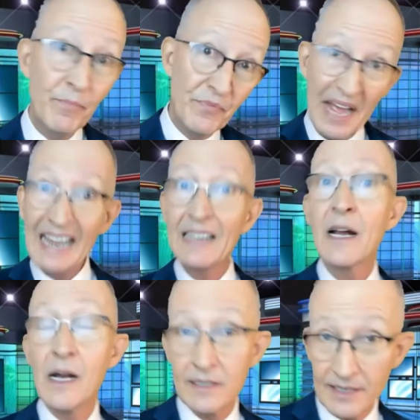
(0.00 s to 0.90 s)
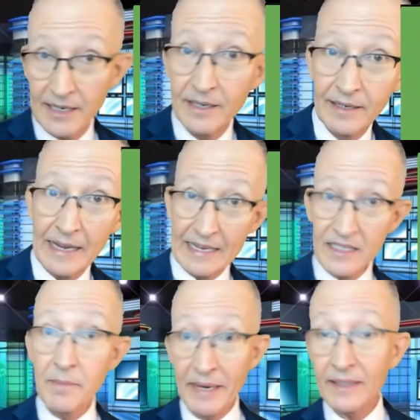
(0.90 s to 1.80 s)
That content has
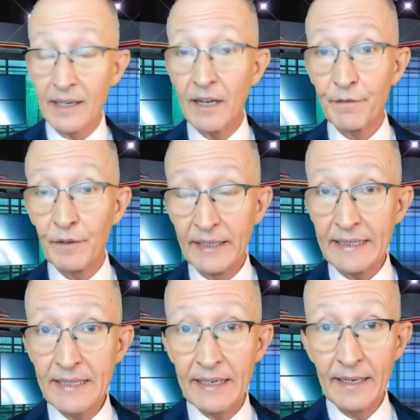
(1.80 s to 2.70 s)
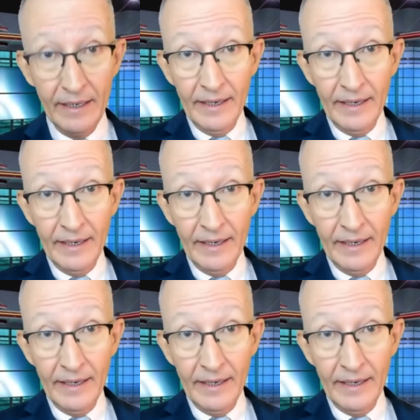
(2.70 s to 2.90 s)
to make the cut for LinkedIn.